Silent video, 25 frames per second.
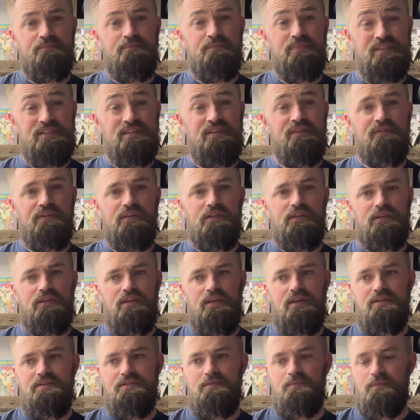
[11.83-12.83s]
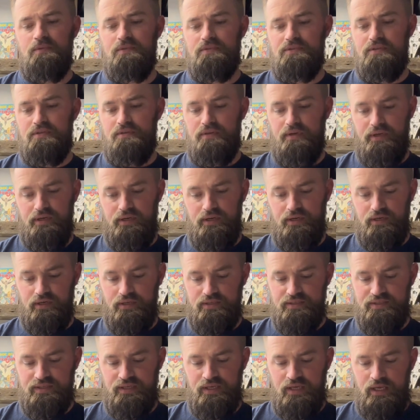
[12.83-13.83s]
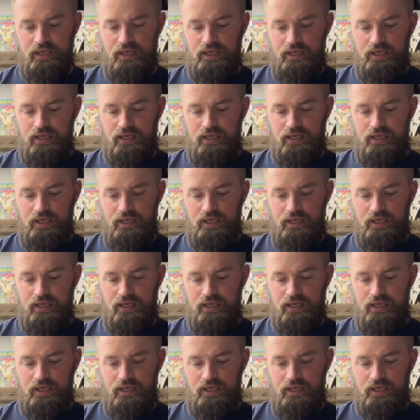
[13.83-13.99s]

specifically non-sports trading cards.